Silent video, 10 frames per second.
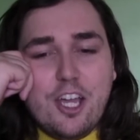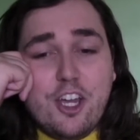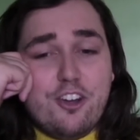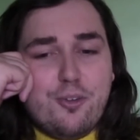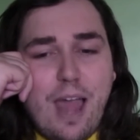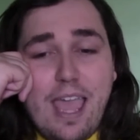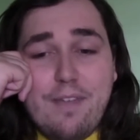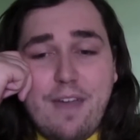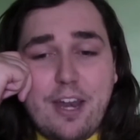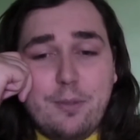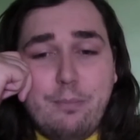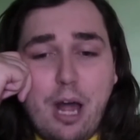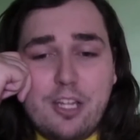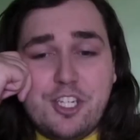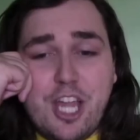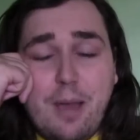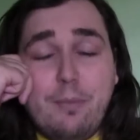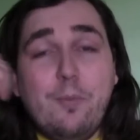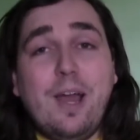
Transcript: Gonna cry if I don't polish up.